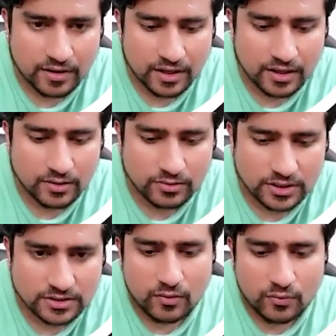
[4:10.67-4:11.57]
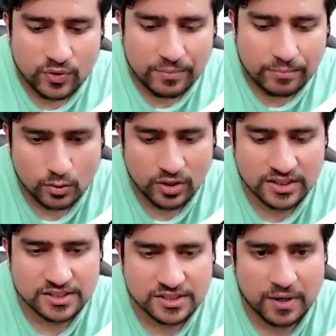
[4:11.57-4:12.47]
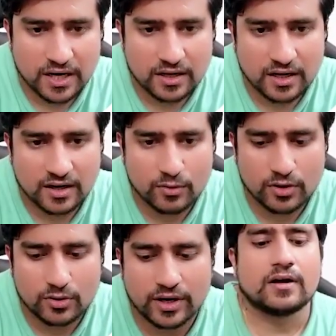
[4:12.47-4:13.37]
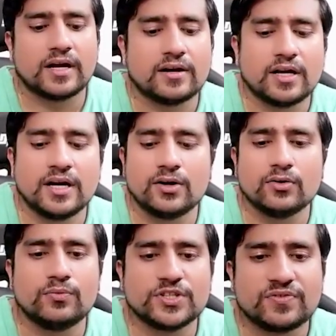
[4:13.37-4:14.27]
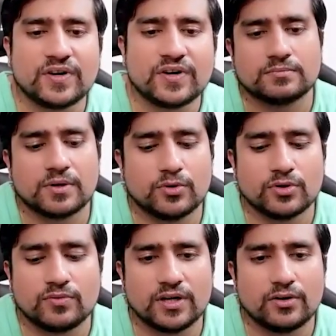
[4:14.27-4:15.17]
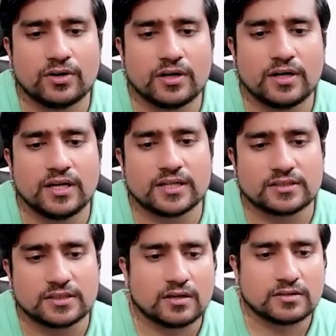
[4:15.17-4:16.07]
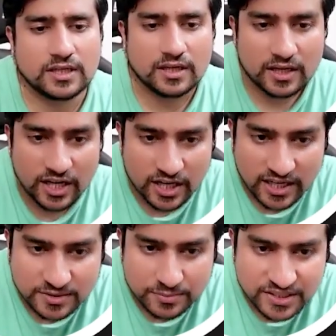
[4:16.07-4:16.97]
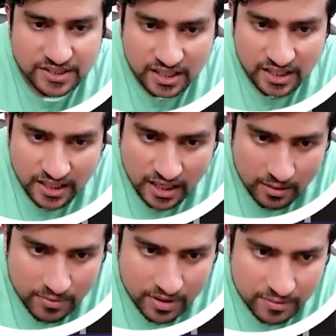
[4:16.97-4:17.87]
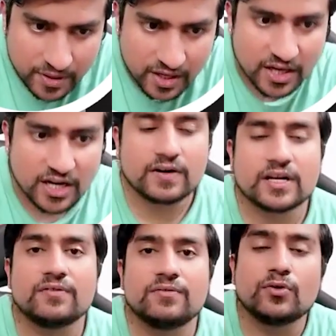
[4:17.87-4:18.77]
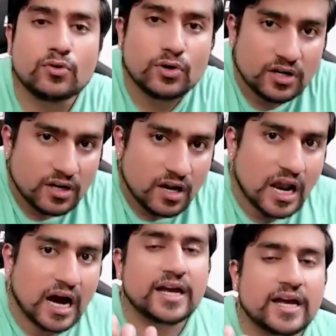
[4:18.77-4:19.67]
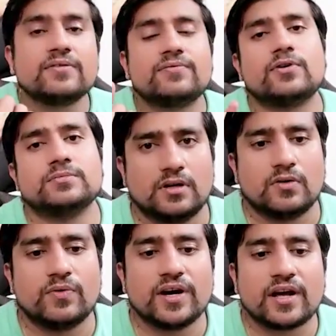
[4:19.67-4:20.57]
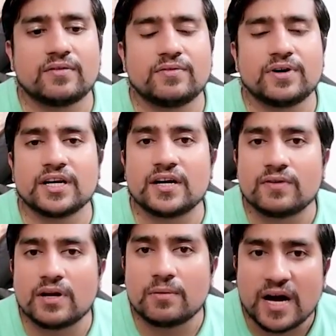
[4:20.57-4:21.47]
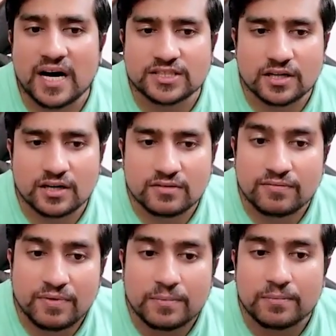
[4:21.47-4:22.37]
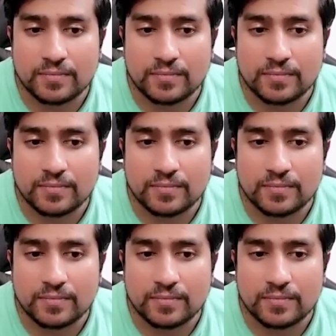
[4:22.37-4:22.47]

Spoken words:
Into this Vim, only this part I want to grab, right? Into which file? promo1.txt. see, it has basically come up, it will give you a line from this, wherever it will match a Vim.